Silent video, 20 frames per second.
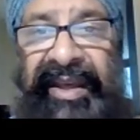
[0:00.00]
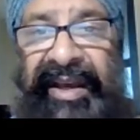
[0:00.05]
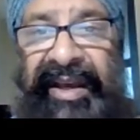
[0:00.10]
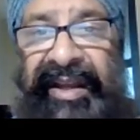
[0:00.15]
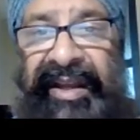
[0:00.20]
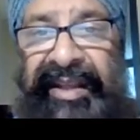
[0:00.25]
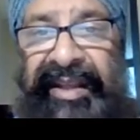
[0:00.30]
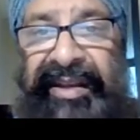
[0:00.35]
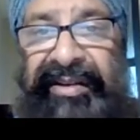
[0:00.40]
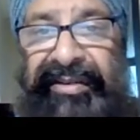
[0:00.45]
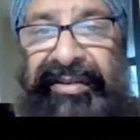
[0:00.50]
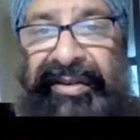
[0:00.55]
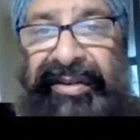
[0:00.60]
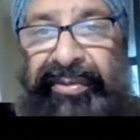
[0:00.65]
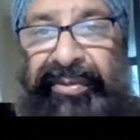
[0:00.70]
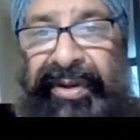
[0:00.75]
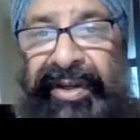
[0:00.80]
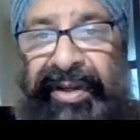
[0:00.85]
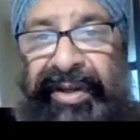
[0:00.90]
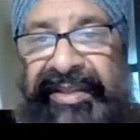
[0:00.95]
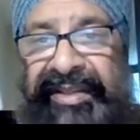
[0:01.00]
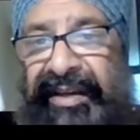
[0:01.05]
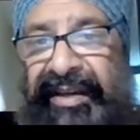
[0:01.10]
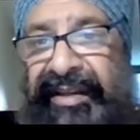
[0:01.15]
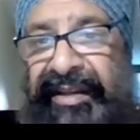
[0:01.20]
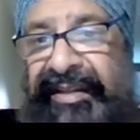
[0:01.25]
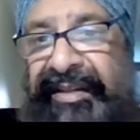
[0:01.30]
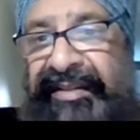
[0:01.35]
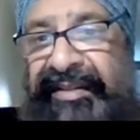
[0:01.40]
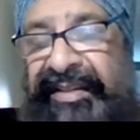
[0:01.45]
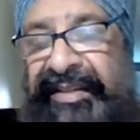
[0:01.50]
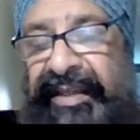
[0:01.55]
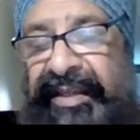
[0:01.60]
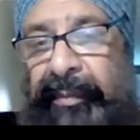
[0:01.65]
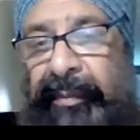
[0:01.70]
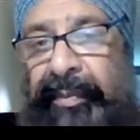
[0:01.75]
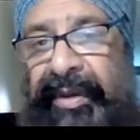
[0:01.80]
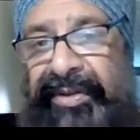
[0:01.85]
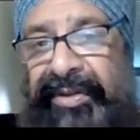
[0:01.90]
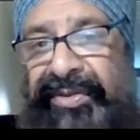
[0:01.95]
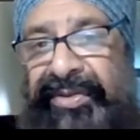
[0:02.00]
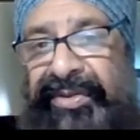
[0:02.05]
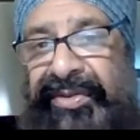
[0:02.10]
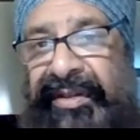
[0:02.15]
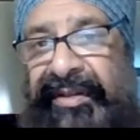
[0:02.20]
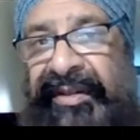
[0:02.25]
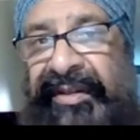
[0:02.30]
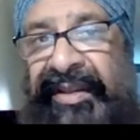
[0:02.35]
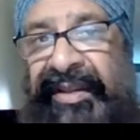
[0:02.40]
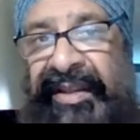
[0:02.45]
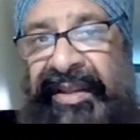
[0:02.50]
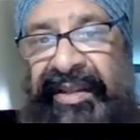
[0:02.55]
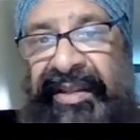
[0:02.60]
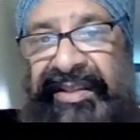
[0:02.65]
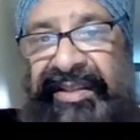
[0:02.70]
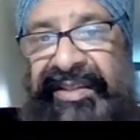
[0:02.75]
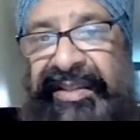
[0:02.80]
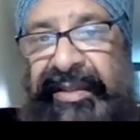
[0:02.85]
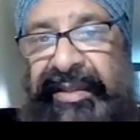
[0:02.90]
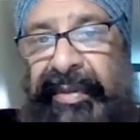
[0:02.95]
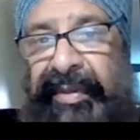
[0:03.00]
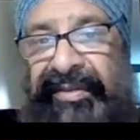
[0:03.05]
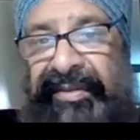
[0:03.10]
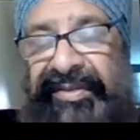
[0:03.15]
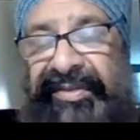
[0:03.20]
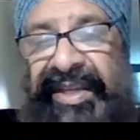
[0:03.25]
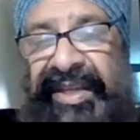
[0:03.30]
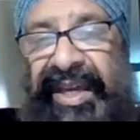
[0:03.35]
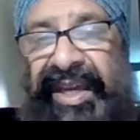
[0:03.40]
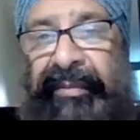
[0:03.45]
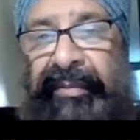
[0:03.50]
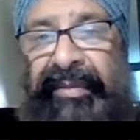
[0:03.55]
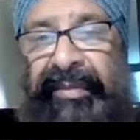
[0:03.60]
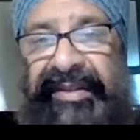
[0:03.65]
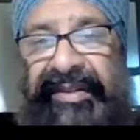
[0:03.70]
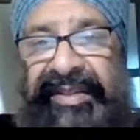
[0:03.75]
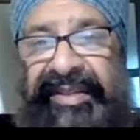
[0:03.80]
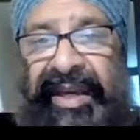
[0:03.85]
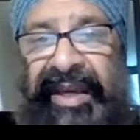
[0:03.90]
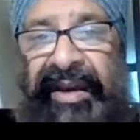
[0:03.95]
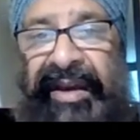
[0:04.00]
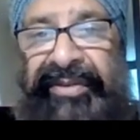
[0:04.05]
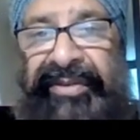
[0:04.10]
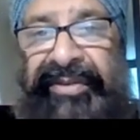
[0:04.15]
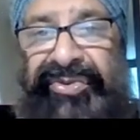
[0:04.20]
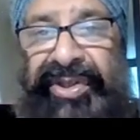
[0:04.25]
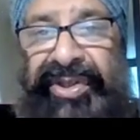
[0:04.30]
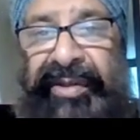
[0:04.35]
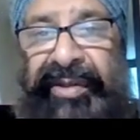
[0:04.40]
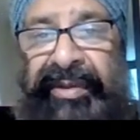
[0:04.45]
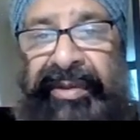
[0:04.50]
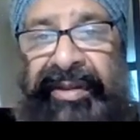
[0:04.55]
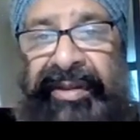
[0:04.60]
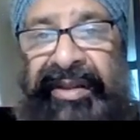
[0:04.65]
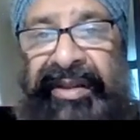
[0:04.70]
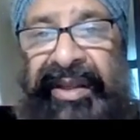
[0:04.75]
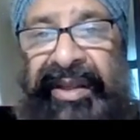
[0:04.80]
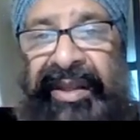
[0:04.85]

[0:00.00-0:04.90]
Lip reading: And here on the right side is the same patient. This is about 10 months after treatment.